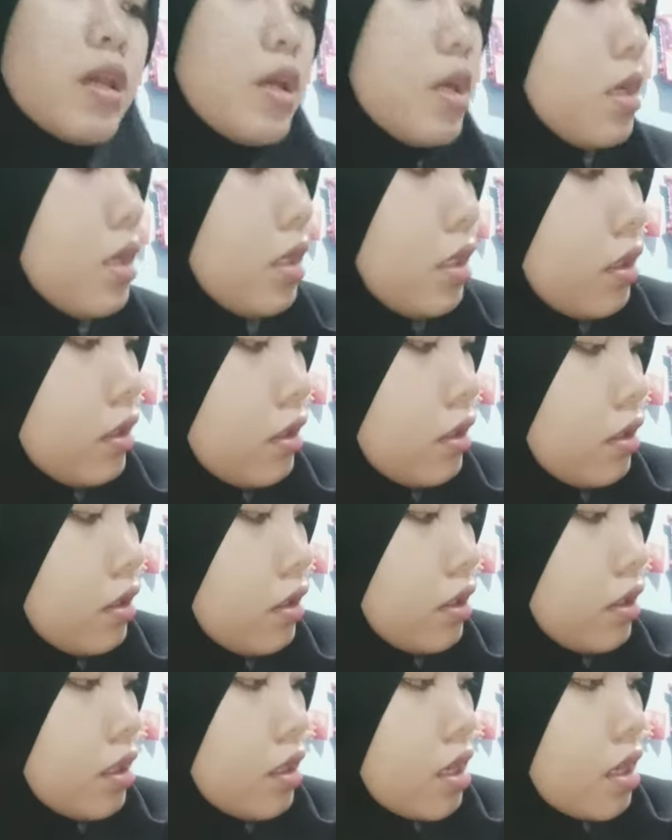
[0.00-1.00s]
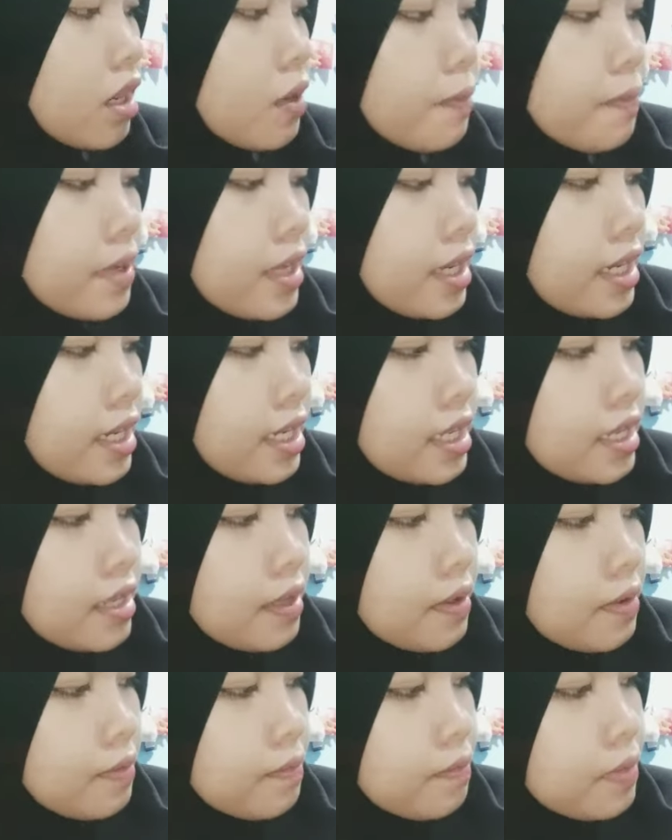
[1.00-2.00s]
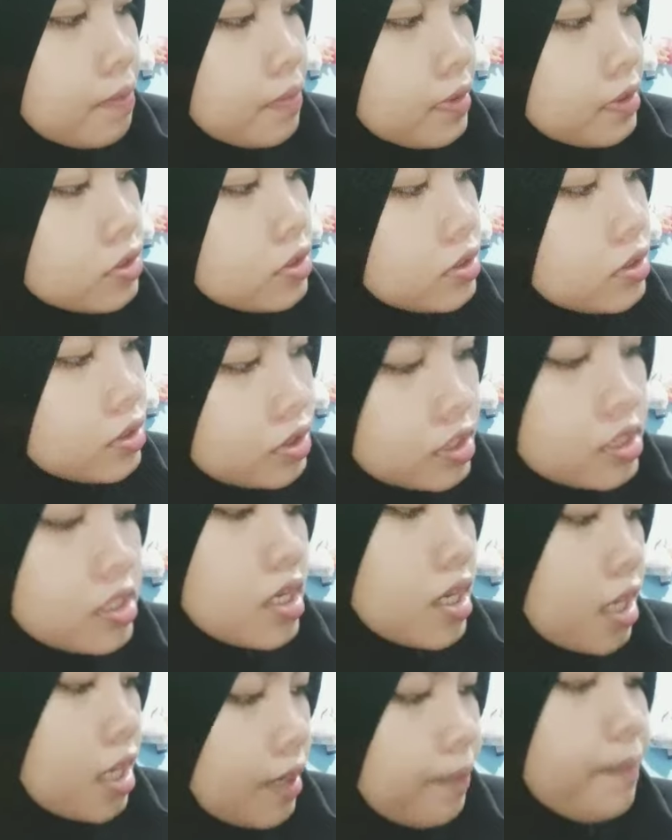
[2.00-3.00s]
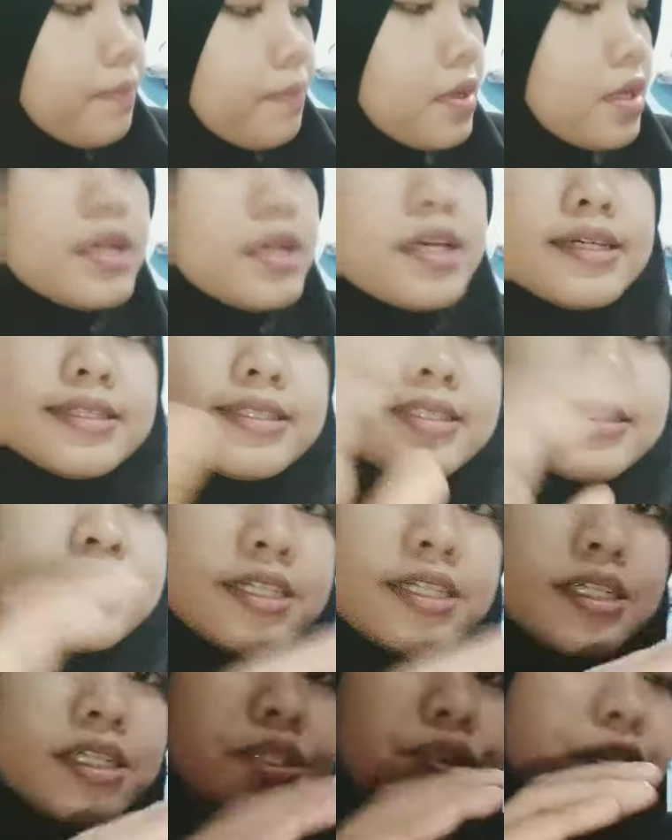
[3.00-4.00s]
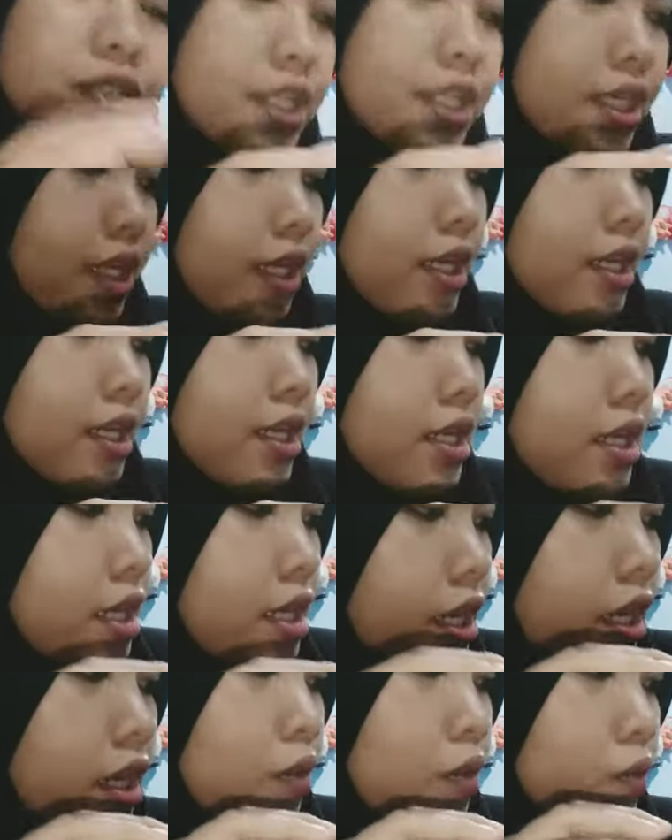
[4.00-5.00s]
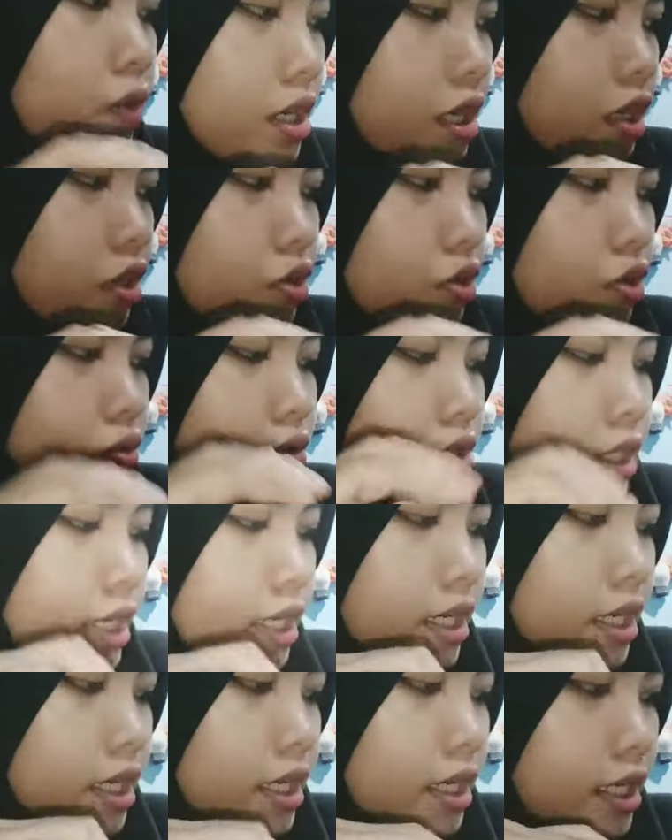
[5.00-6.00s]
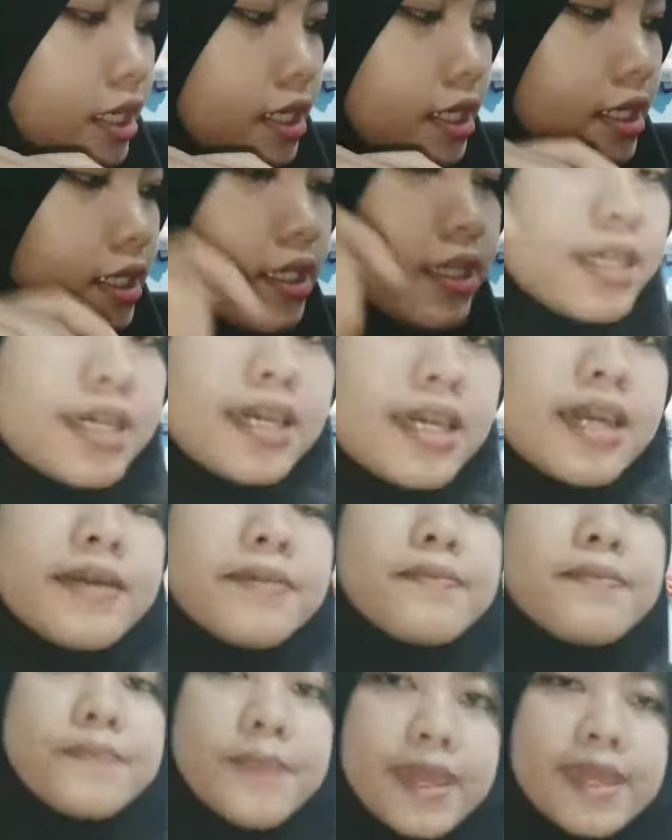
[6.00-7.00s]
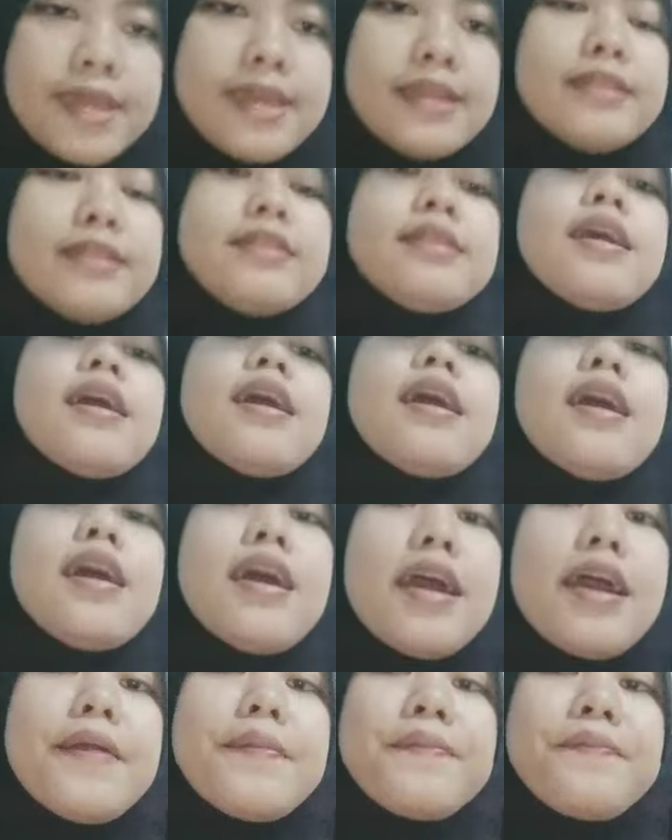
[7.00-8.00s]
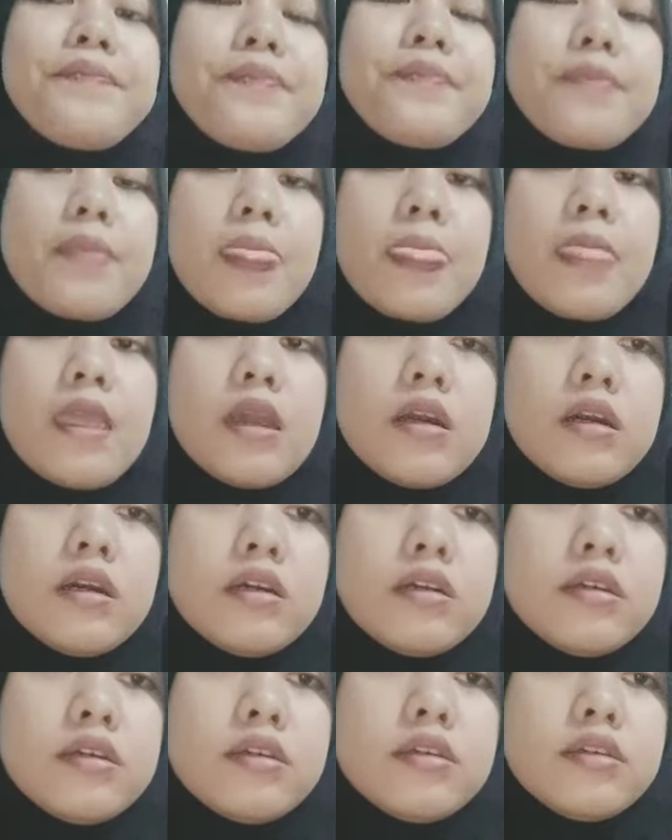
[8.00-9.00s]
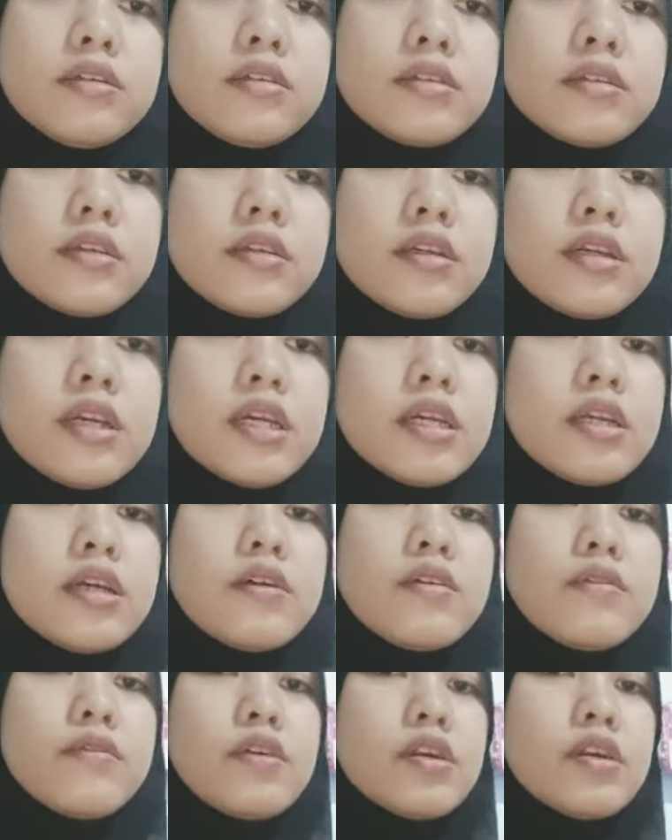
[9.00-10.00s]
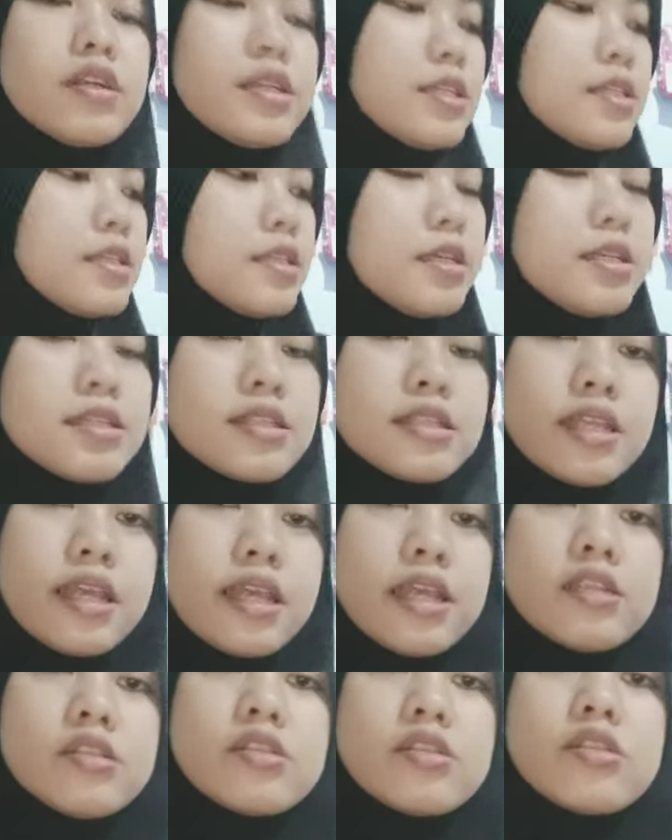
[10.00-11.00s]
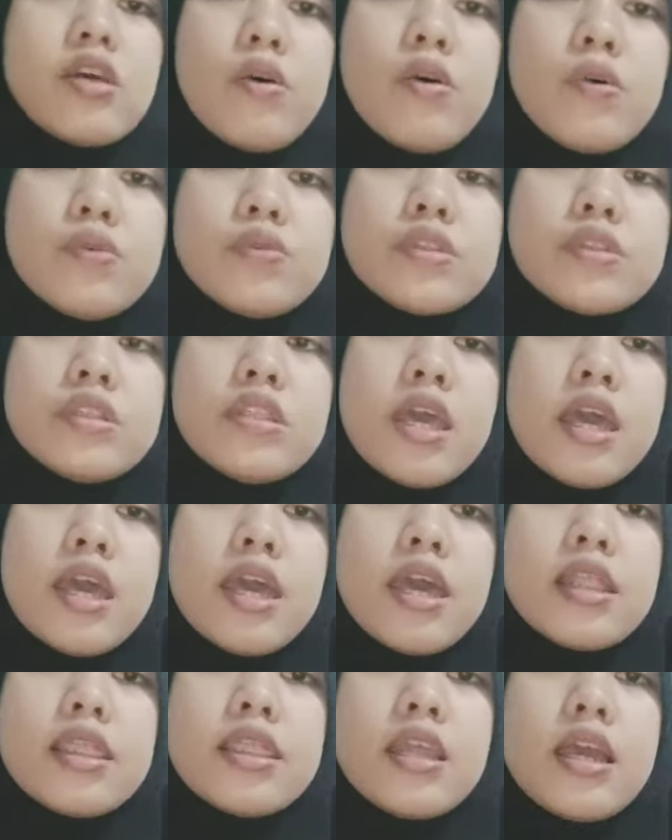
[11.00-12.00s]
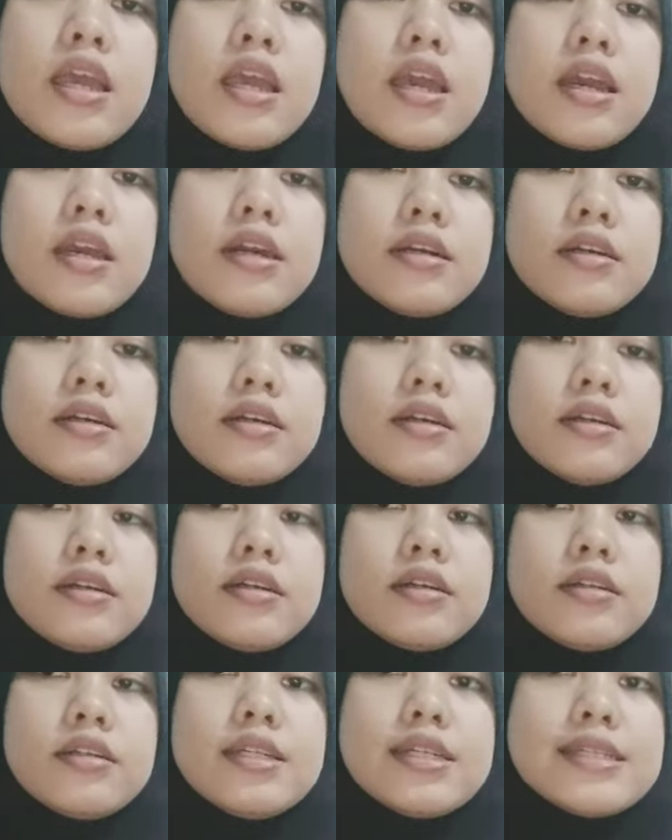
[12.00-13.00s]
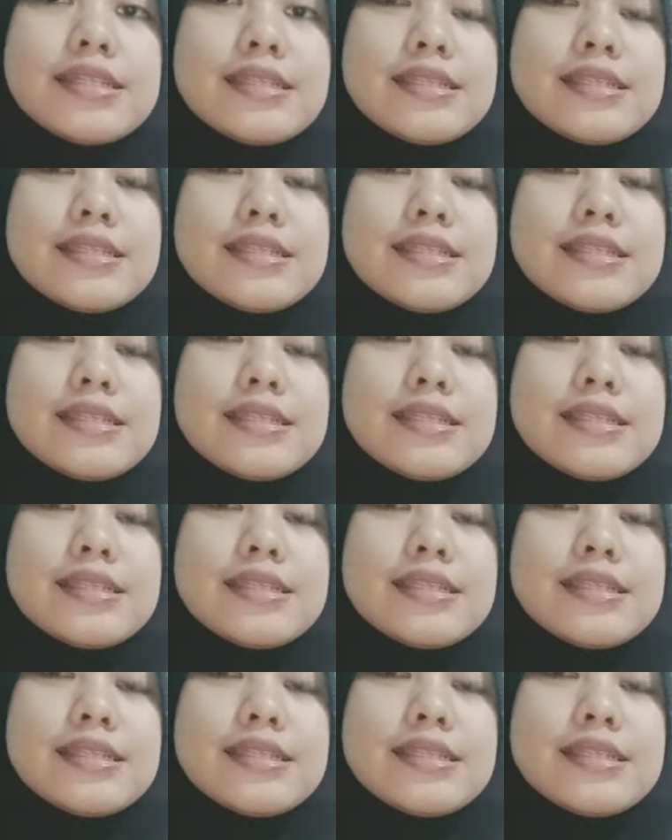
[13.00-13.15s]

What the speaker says: how many people turn up? 13. And what are you drinking? Champagne. And for this instance shows that the